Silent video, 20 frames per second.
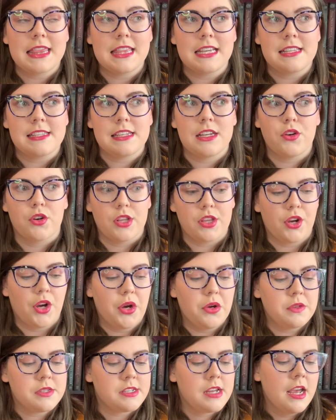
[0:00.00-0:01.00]
the sea or the
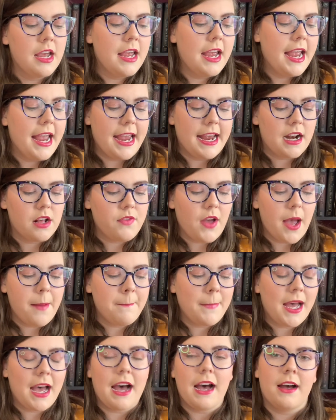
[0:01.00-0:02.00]
coast, and I've had
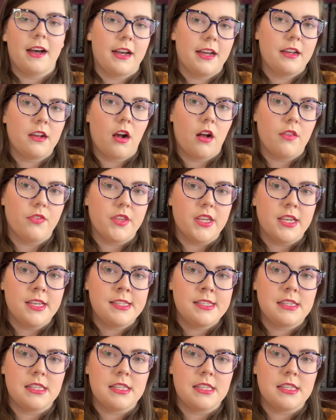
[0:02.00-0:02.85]
my eye on this.